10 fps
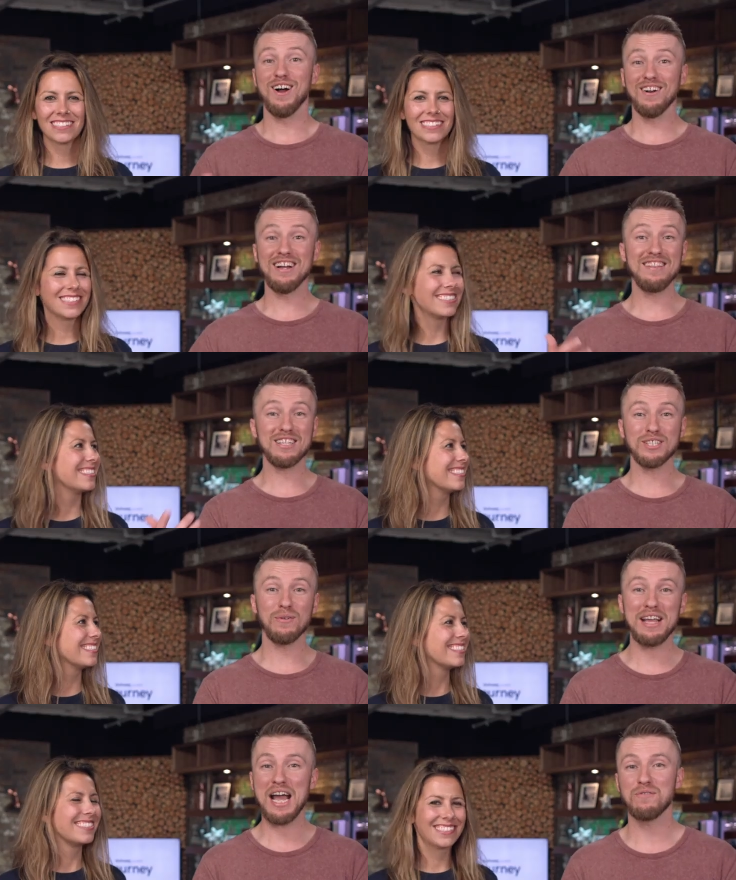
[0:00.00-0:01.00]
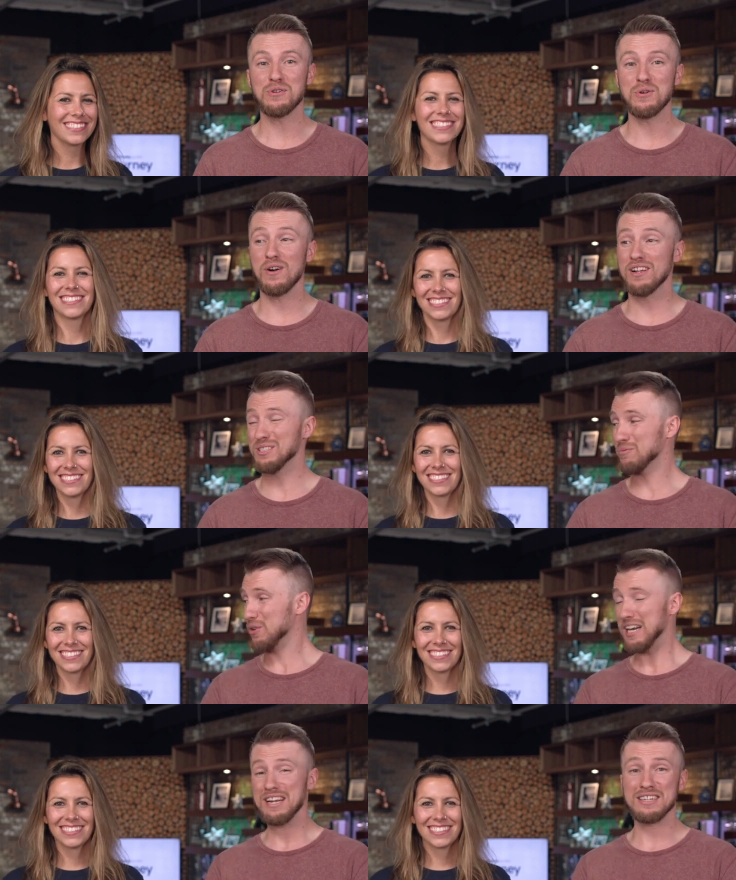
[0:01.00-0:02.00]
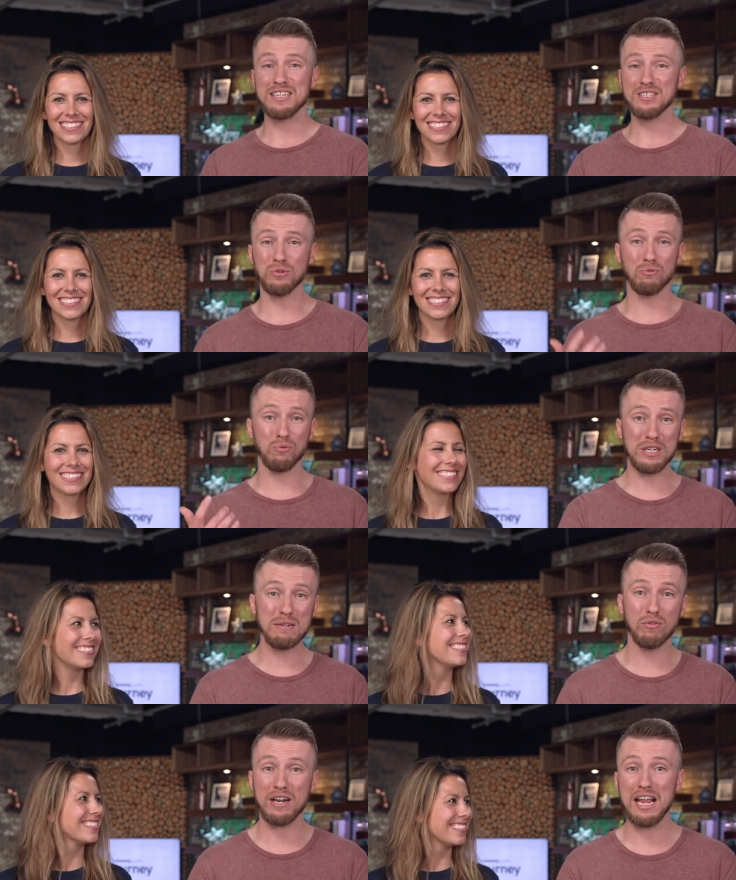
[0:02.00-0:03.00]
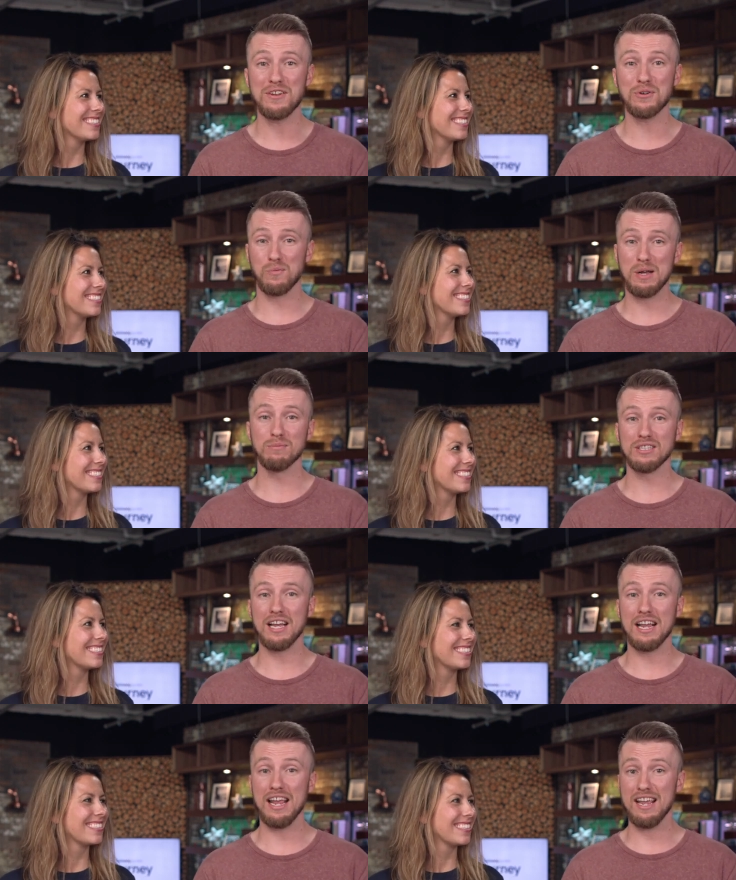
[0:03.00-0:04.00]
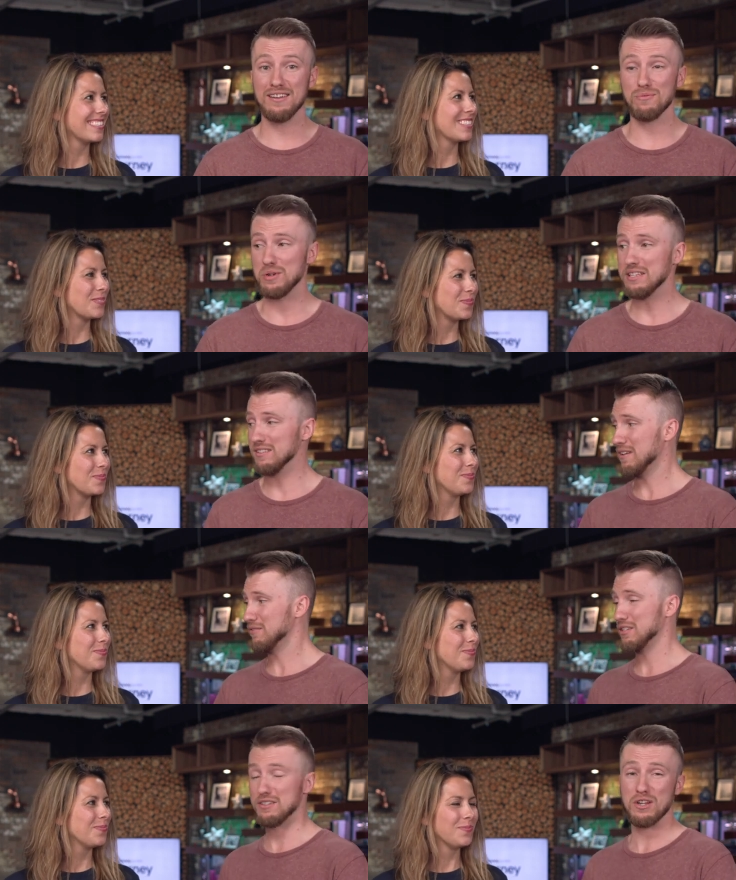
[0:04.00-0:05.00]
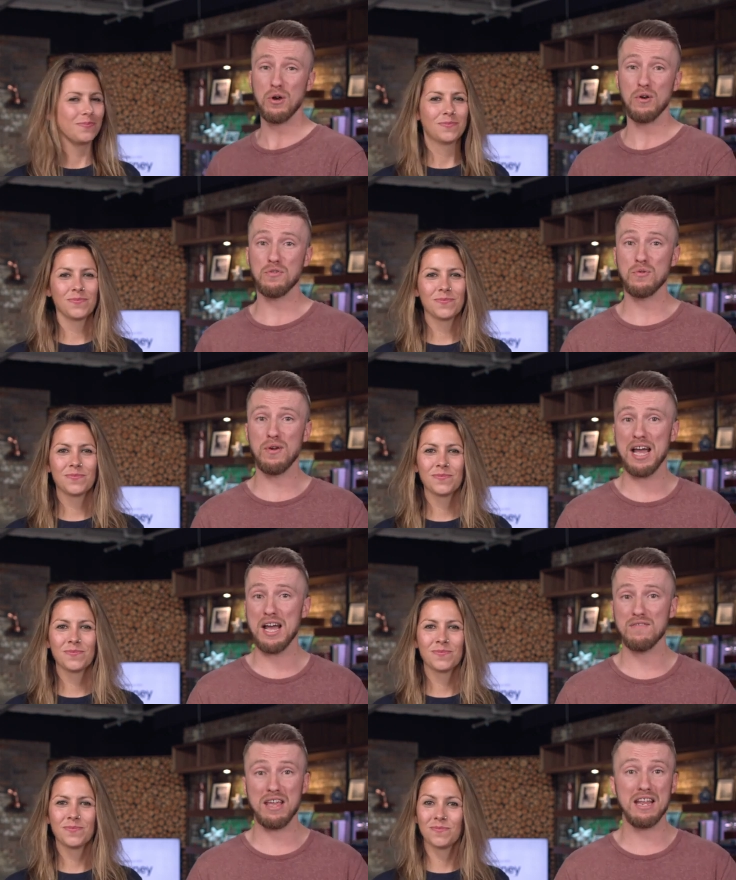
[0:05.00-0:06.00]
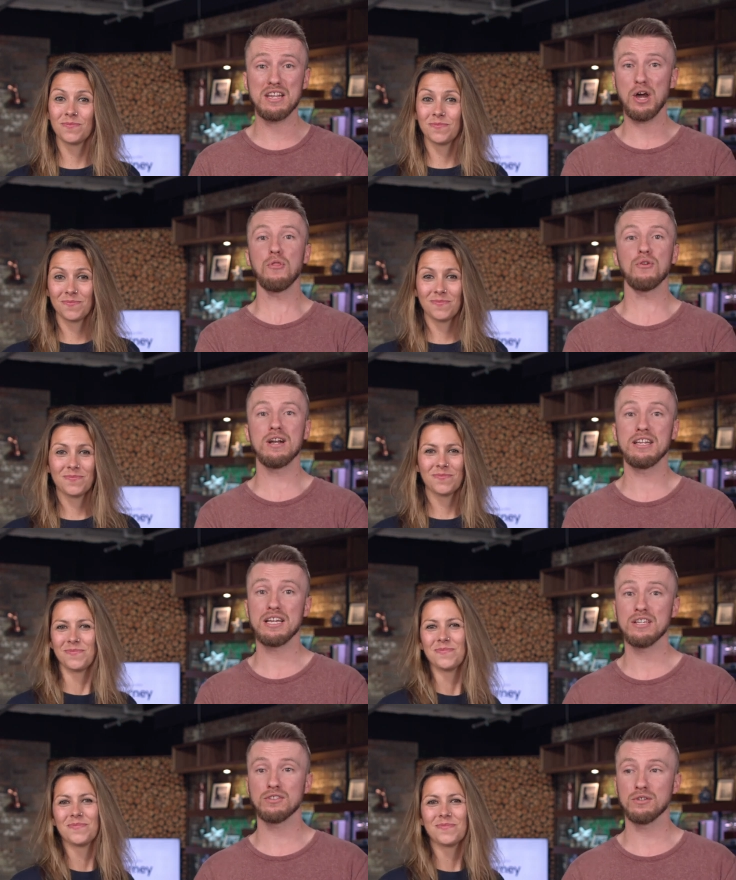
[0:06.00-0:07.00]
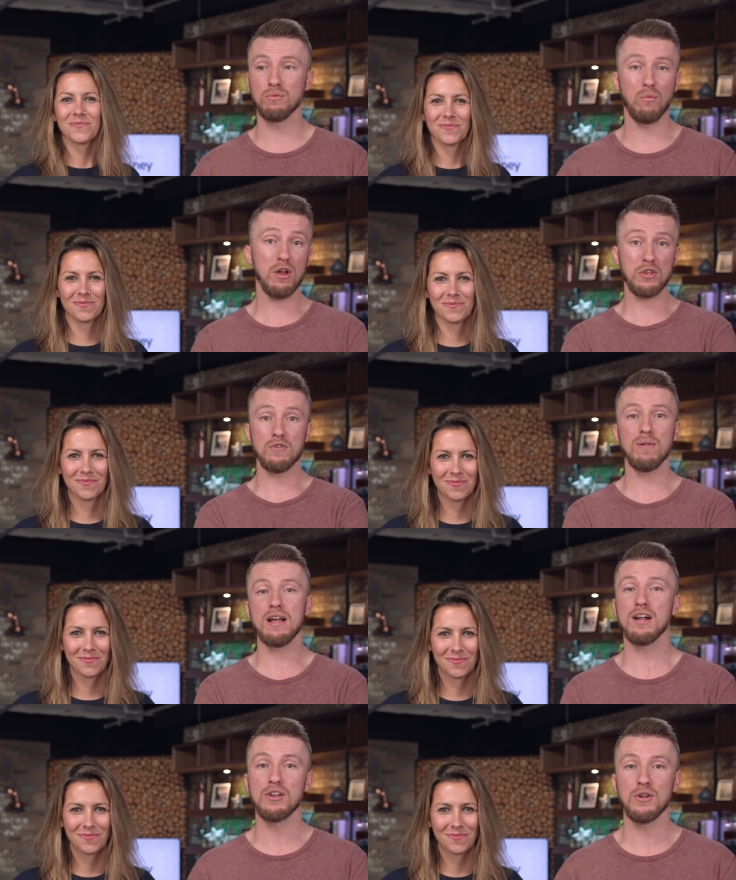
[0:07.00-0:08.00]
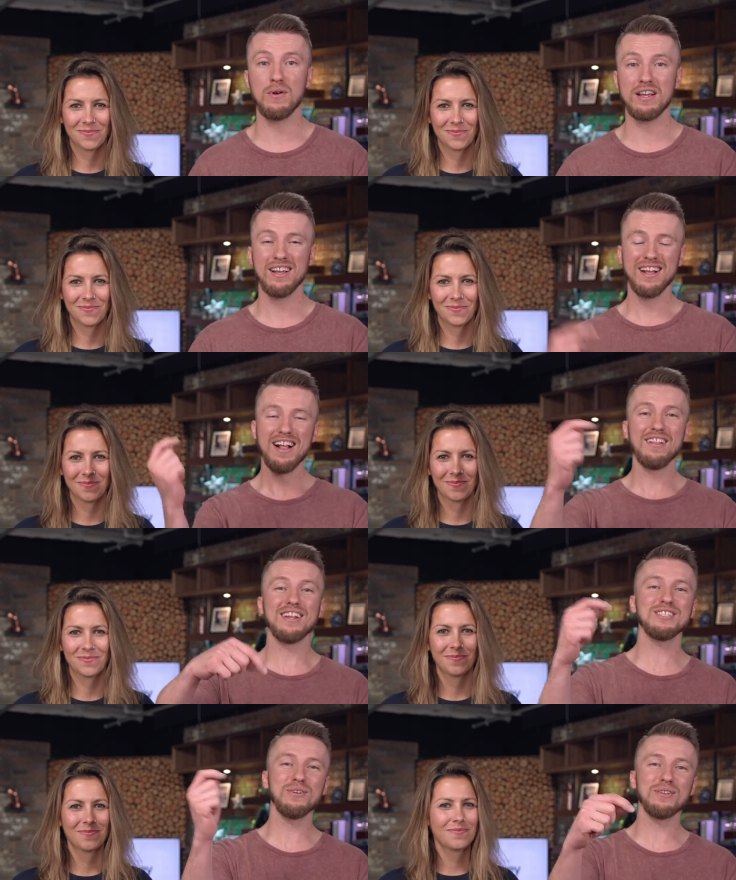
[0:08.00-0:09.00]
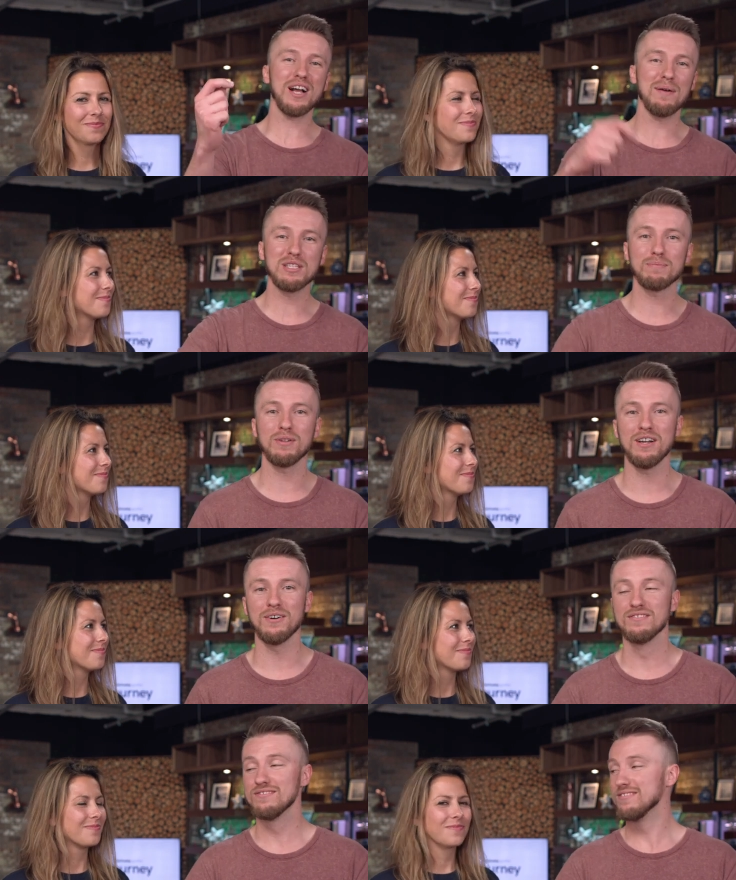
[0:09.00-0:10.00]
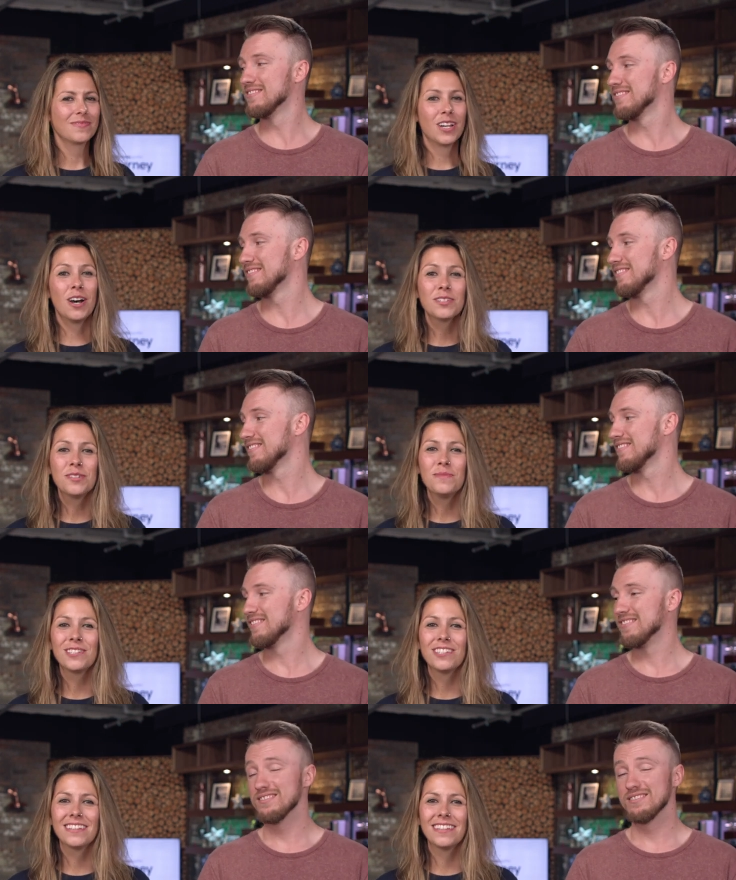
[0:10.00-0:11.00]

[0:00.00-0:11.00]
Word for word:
Speaker 1: All right, that's all we have for you on some great ideas to rebrand your website. And we'd love to know if you have any other ideas or what you plan on doing. Let us know in the comments below.
Speaker 2: Also, be sure to